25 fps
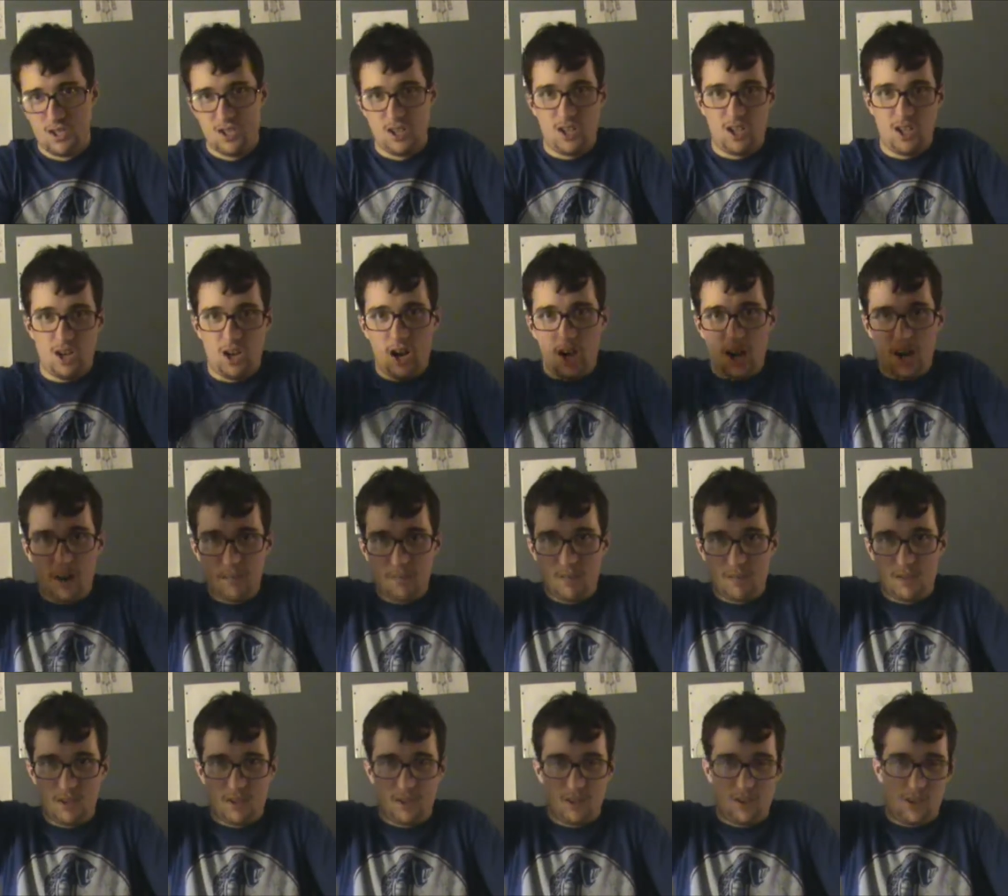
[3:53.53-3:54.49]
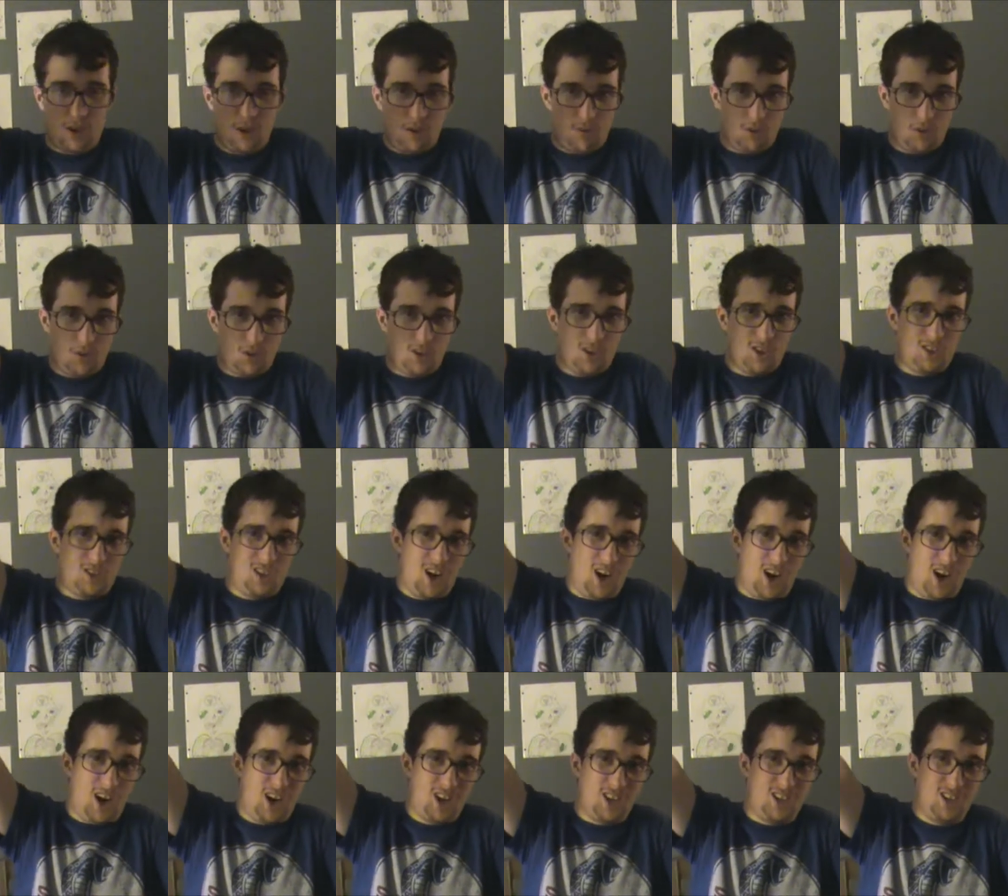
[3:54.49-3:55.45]
and I'm the lawful good
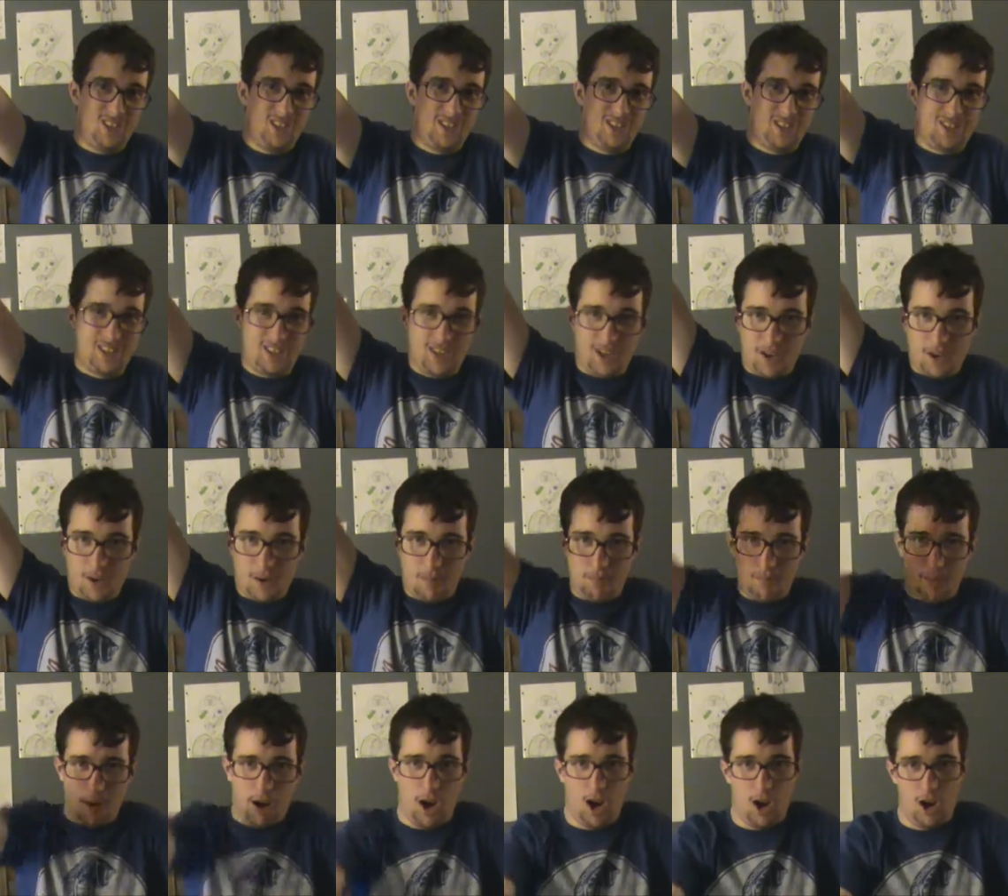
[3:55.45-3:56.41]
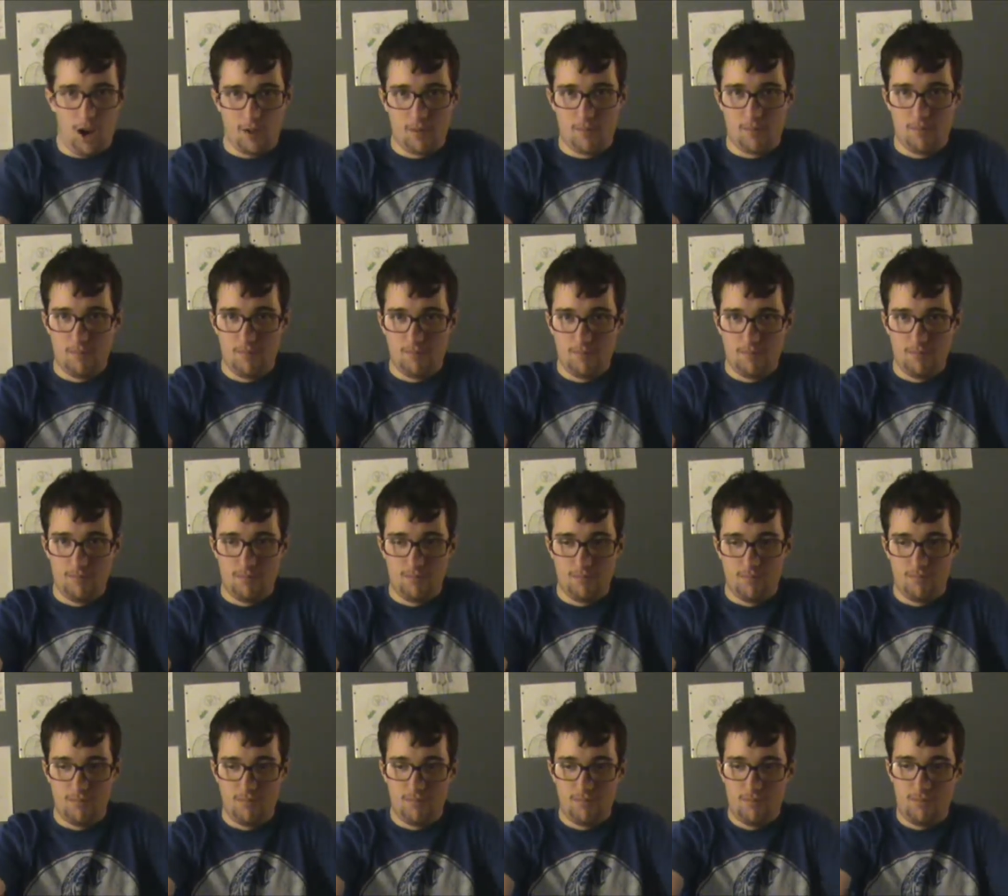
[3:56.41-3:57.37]
god. And bam!
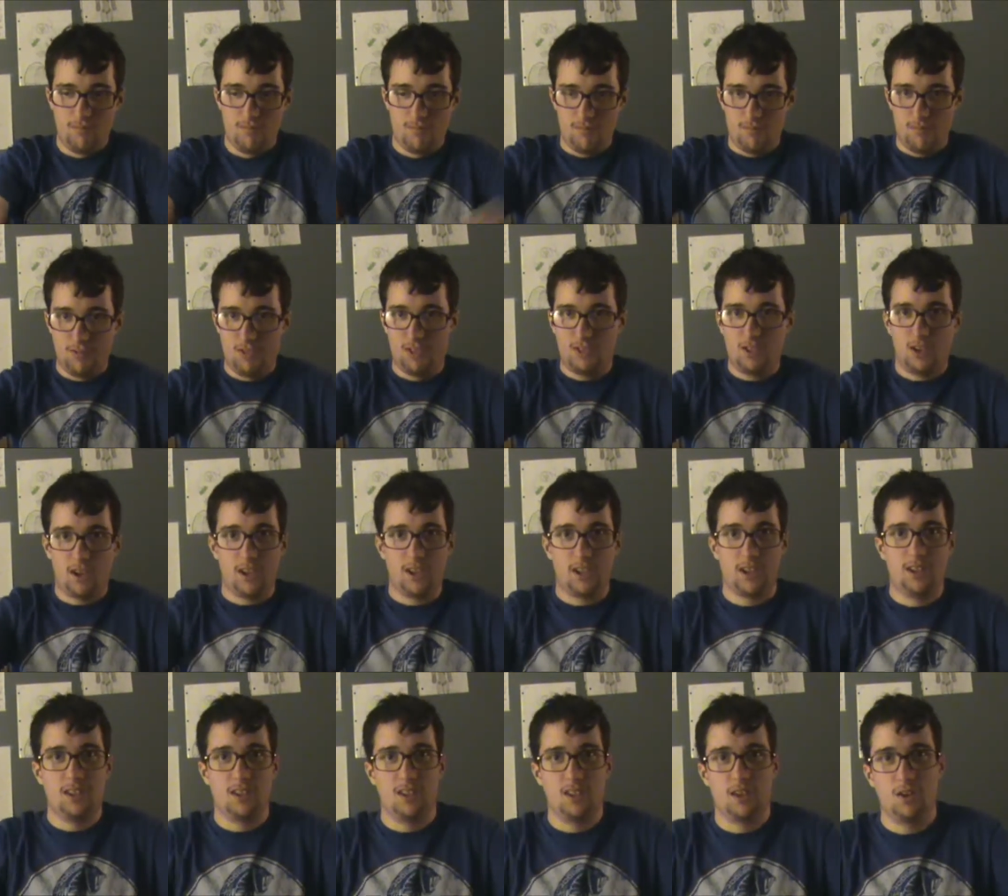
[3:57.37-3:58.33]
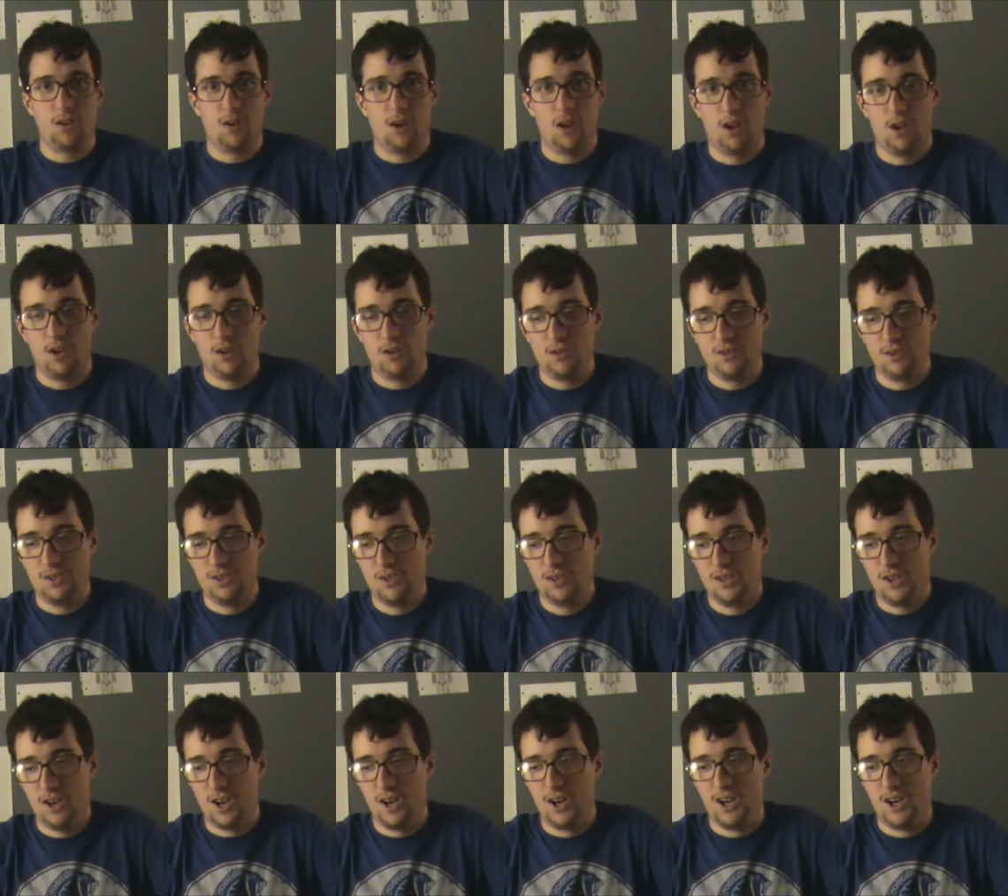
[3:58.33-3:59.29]
Sunk into the ground.
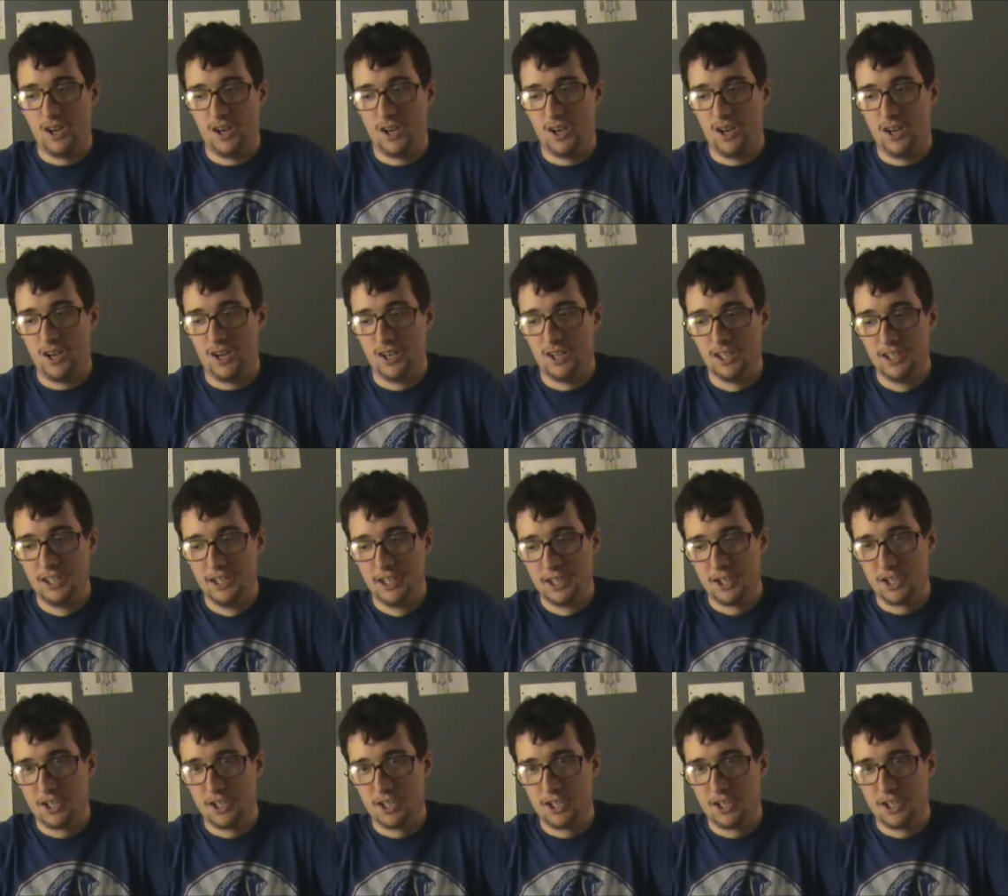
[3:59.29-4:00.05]
Ha ha ha.